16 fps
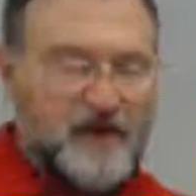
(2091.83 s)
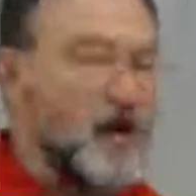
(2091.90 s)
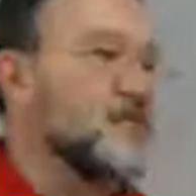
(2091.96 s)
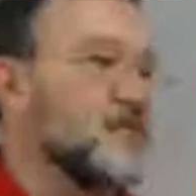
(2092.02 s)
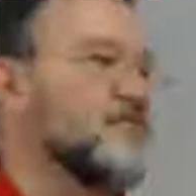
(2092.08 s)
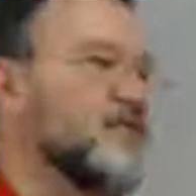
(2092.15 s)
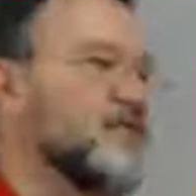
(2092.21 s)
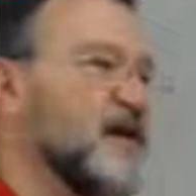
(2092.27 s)
And
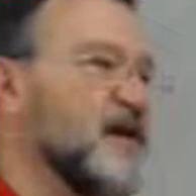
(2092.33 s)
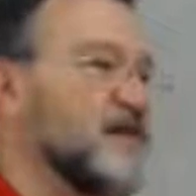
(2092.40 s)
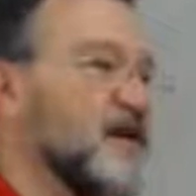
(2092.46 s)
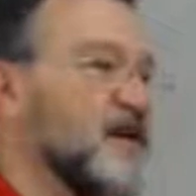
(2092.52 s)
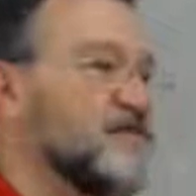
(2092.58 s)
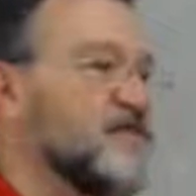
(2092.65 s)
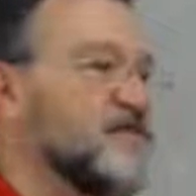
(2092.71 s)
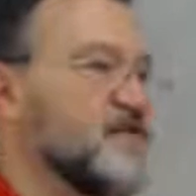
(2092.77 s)
all of
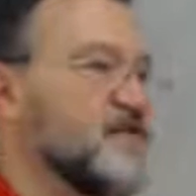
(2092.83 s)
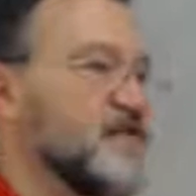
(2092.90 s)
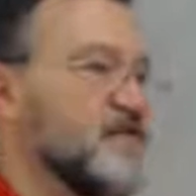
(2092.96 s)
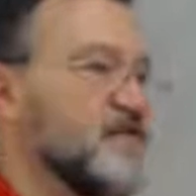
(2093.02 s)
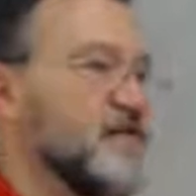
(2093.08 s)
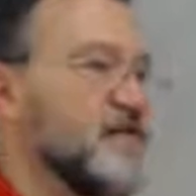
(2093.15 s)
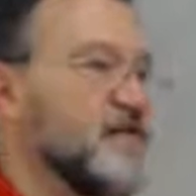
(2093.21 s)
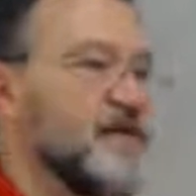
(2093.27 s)
that, as it
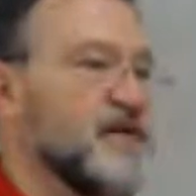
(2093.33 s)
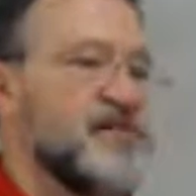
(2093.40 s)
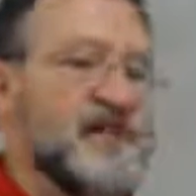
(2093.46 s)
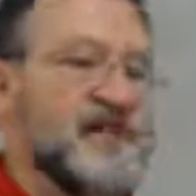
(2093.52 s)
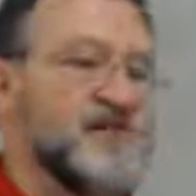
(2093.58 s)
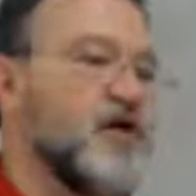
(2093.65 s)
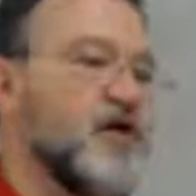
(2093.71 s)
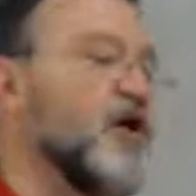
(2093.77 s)
says there,
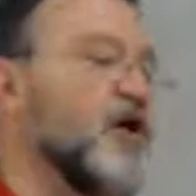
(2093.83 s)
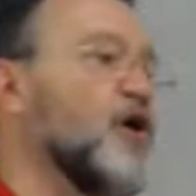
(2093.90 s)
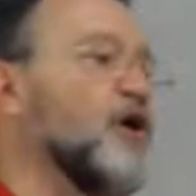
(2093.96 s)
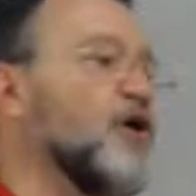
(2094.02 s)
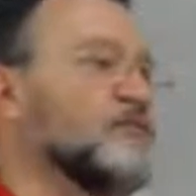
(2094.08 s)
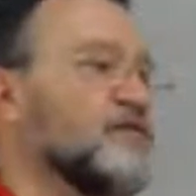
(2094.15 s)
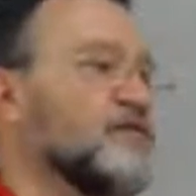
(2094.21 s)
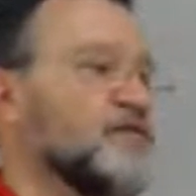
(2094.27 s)
that's
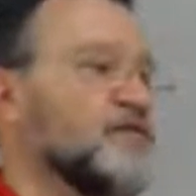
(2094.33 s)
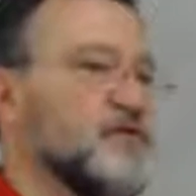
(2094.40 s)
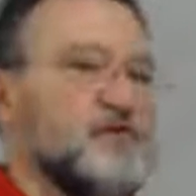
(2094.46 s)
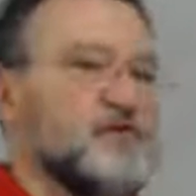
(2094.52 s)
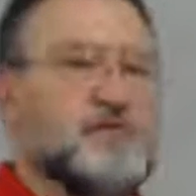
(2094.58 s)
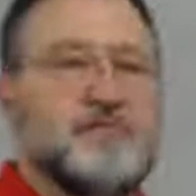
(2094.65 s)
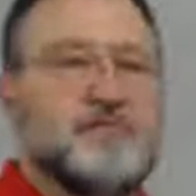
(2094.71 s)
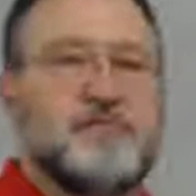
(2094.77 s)
all
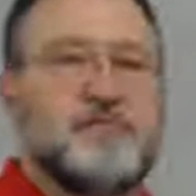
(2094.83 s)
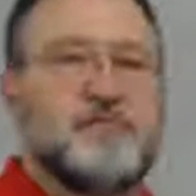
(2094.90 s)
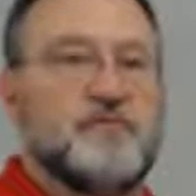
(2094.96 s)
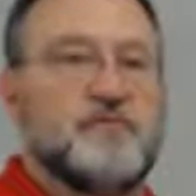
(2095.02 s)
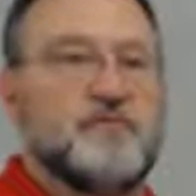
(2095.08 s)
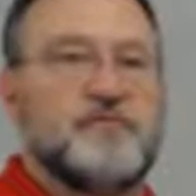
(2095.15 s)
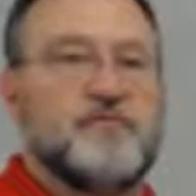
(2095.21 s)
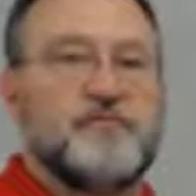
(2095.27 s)
review.
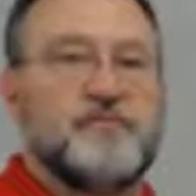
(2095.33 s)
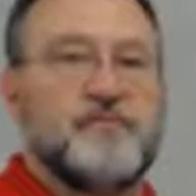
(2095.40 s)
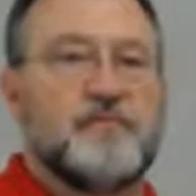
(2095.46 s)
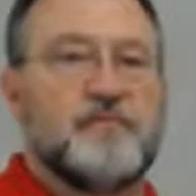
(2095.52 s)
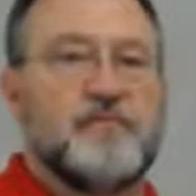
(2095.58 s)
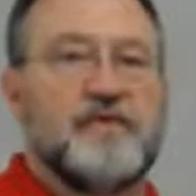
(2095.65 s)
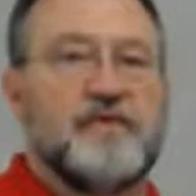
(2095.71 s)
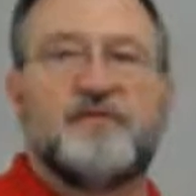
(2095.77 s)

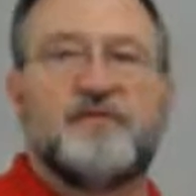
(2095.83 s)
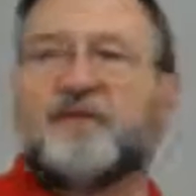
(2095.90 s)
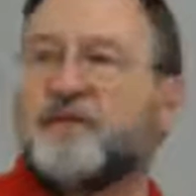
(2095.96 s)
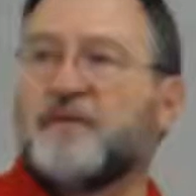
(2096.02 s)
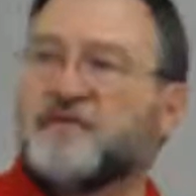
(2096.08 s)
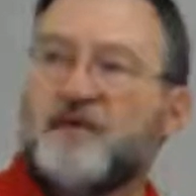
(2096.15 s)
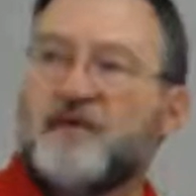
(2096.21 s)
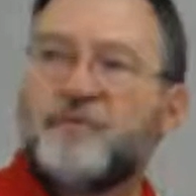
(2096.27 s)

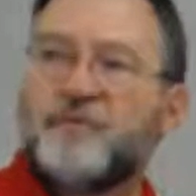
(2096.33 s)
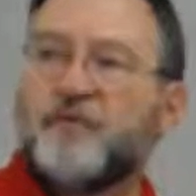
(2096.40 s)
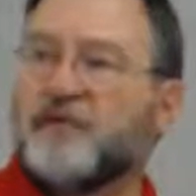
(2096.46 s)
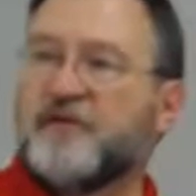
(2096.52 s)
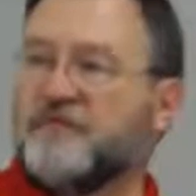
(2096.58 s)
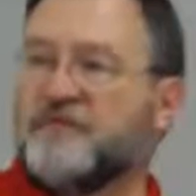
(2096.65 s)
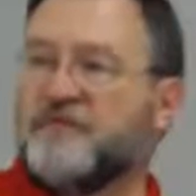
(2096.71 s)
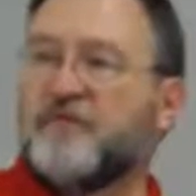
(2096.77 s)
Everything up to that
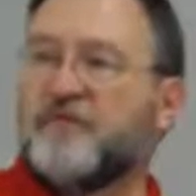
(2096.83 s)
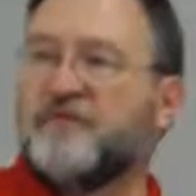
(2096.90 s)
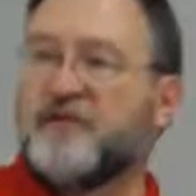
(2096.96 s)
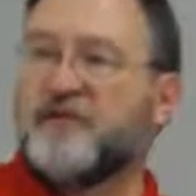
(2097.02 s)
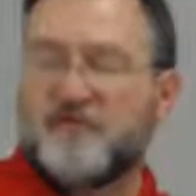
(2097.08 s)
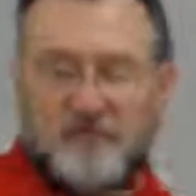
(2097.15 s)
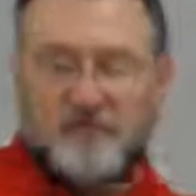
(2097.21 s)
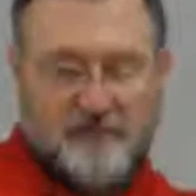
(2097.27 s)
point is
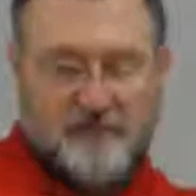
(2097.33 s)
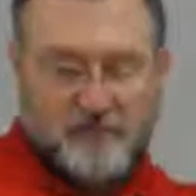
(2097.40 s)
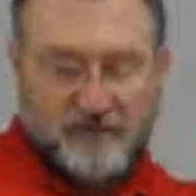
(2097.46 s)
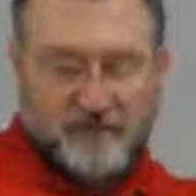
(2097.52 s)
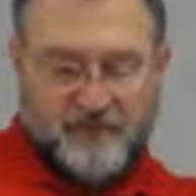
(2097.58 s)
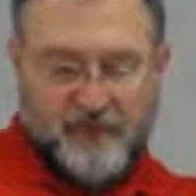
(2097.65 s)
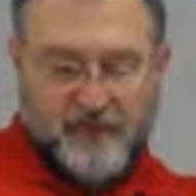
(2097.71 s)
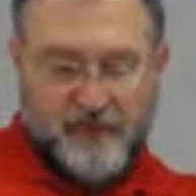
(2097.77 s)
review of things we've
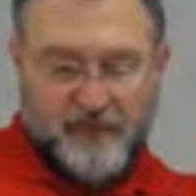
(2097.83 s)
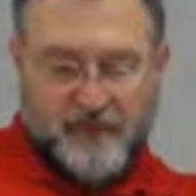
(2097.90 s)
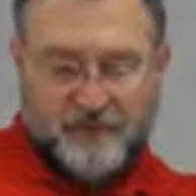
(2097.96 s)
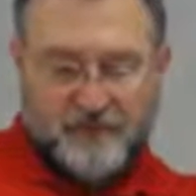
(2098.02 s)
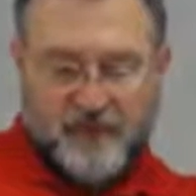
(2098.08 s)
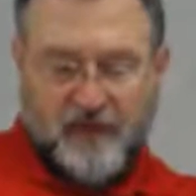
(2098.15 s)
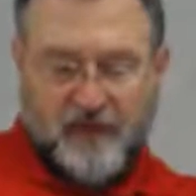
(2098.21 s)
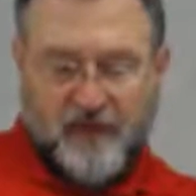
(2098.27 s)
done
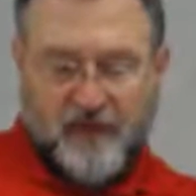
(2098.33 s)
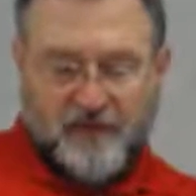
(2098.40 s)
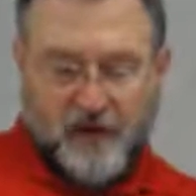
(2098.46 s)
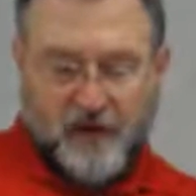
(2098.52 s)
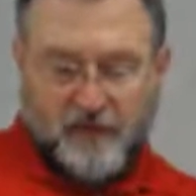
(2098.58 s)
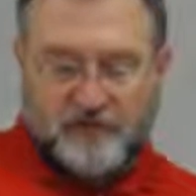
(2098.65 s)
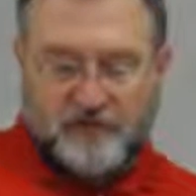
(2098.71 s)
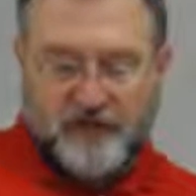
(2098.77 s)
before.
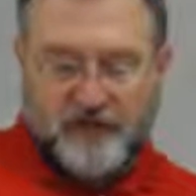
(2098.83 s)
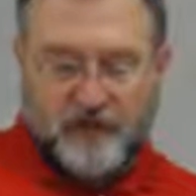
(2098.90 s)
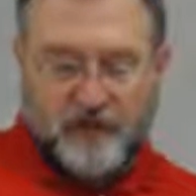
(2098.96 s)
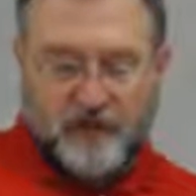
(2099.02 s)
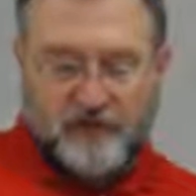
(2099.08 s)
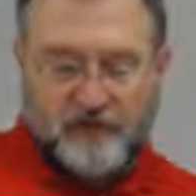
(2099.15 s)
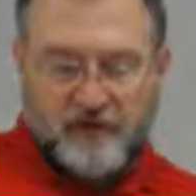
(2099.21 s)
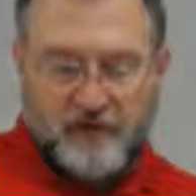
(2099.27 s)
The only
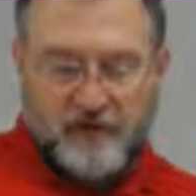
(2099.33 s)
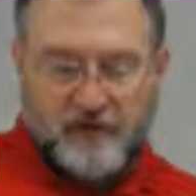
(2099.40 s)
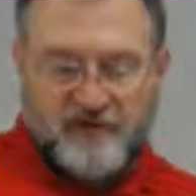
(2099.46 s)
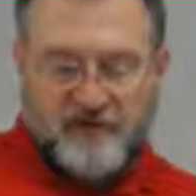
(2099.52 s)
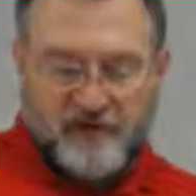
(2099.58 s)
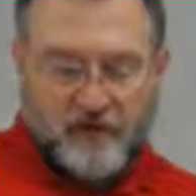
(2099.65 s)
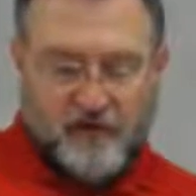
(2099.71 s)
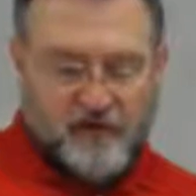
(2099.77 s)

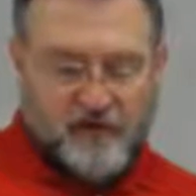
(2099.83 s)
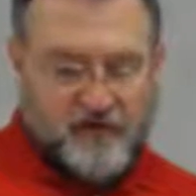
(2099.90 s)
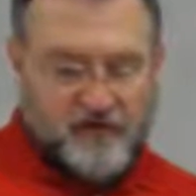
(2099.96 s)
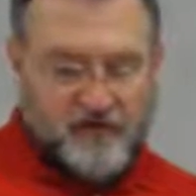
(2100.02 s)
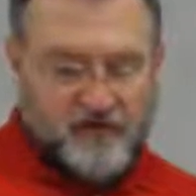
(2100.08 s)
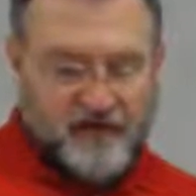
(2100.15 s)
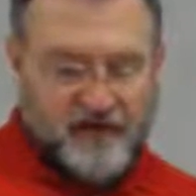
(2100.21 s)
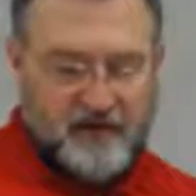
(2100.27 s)
new skill
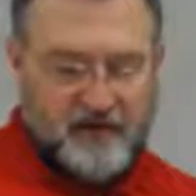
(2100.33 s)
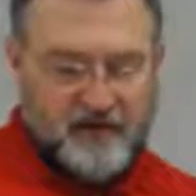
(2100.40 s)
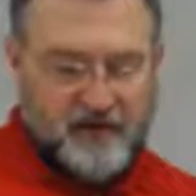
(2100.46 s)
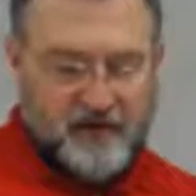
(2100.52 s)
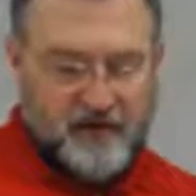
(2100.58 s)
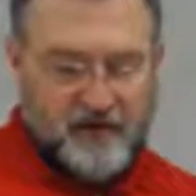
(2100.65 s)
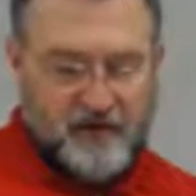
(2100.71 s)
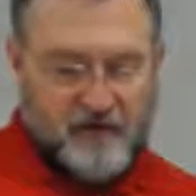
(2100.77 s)
that you
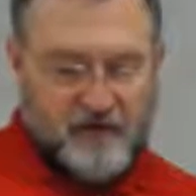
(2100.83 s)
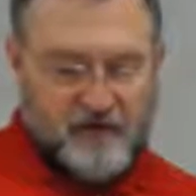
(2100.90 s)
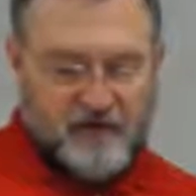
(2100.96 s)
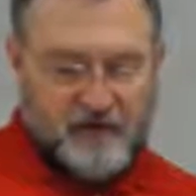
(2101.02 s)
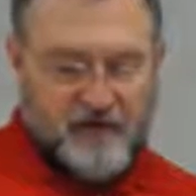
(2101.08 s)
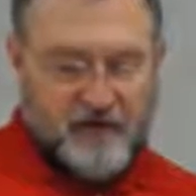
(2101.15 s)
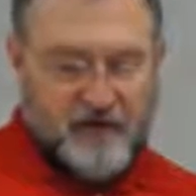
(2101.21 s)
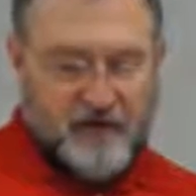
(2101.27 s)
need here